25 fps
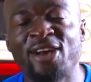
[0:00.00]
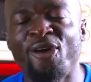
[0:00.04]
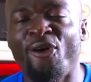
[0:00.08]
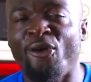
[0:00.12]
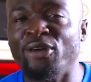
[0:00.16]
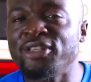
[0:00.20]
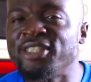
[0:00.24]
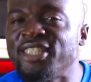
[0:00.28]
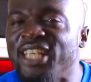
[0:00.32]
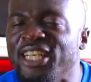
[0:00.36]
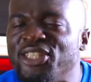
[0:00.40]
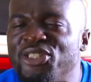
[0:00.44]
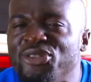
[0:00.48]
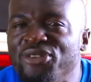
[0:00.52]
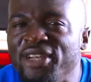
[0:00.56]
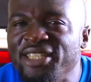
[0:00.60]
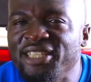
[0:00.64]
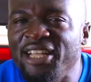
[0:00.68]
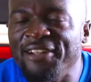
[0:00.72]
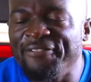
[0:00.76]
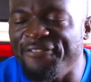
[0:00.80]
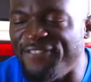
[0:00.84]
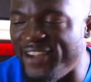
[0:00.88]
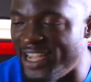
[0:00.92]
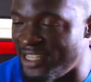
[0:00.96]

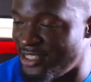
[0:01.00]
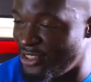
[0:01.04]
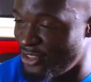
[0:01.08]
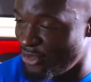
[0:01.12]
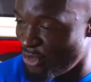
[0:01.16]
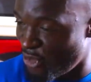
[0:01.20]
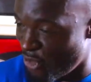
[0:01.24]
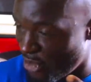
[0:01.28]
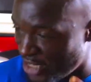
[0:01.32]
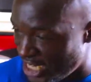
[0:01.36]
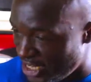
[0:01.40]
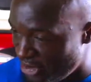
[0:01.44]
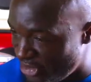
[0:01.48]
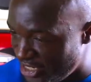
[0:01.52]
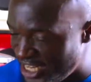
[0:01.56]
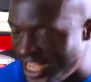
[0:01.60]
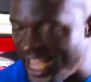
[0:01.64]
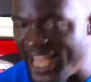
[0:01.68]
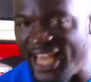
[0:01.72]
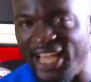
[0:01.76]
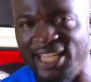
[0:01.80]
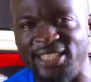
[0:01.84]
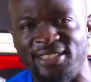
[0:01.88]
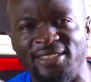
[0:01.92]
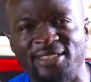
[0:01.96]
Unsaturated fats, on the other
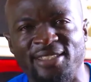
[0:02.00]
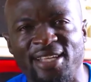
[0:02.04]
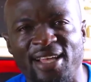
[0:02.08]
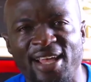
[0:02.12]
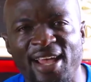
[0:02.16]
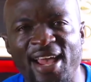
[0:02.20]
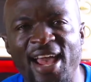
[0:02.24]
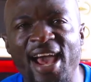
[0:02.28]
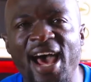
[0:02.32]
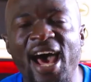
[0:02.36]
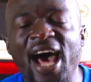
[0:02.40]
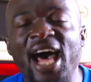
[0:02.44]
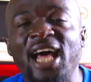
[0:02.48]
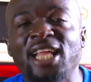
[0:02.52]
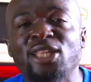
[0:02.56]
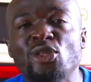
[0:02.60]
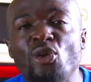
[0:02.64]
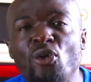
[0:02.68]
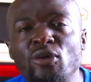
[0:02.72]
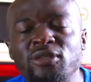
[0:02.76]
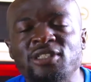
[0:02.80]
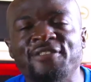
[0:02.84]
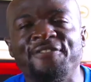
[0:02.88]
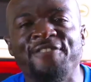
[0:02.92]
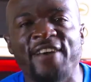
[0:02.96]
hand, are
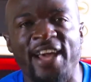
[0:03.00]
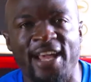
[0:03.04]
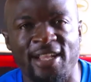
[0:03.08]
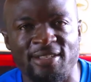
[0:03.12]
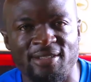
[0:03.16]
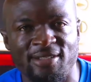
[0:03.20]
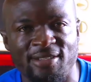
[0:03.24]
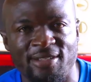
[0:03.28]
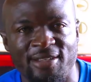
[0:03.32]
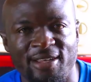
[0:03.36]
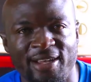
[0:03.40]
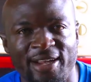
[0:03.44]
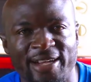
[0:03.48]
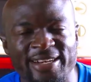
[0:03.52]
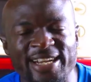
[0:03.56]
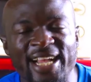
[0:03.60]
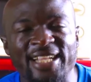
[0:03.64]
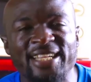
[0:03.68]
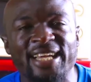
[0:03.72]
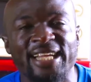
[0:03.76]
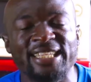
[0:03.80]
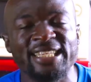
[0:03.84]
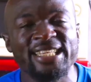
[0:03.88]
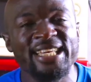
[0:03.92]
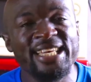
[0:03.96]
those fats
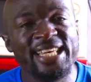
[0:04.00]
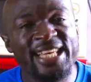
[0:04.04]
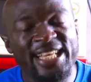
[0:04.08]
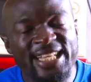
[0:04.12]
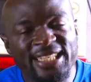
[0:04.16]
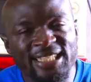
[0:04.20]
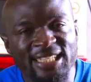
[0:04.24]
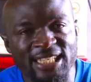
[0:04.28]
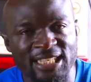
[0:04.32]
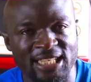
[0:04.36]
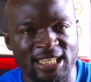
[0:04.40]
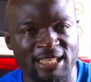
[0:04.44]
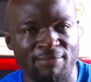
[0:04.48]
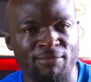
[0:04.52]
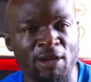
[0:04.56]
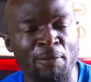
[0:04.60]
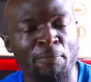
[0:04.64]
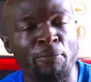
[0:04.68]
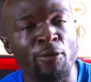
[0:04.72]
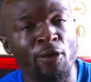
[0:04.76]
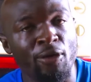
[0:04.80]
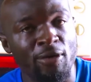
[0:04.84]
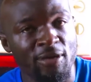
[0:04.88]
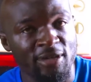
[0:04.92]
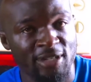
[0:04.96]
that can easily be
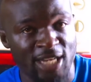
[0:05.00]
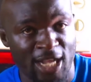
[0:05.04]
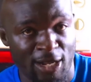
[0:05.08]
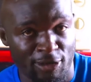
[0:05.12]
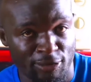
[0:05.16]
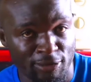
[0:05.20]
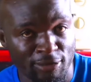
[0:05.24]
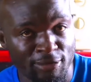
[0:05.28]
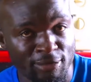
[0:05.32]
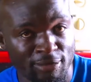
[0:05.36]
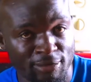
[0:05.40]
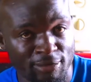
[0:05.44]
broken down,